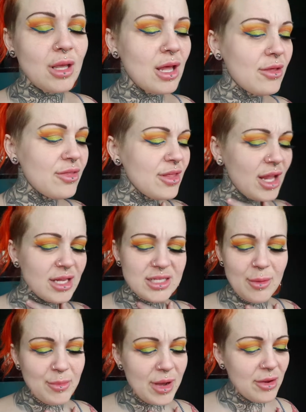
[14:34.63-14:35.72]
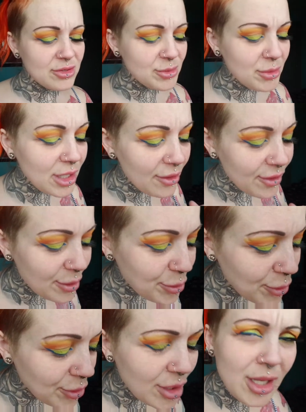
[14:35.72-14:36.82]
Yeah, I think they're like £10 or something like that,
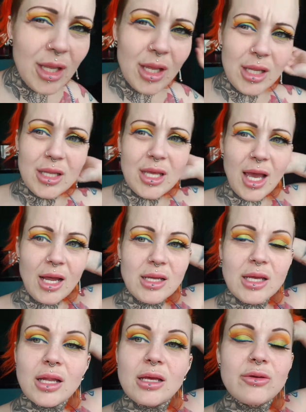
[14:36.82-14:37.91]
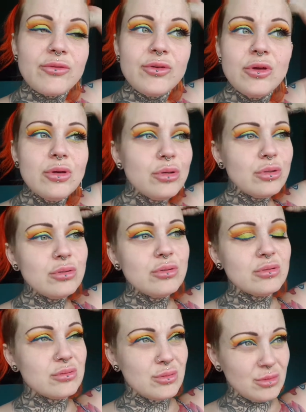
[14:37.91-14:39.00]
but you can get like a
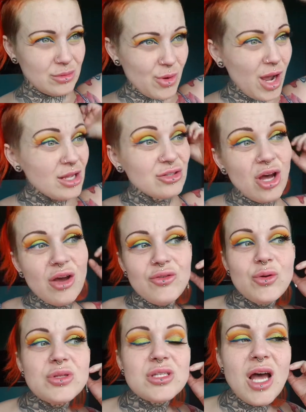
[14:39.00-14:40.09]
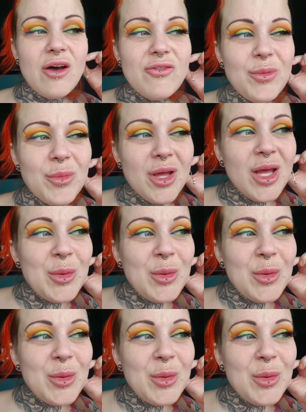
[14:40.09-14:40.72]
few, well, quite a lot of use out of them.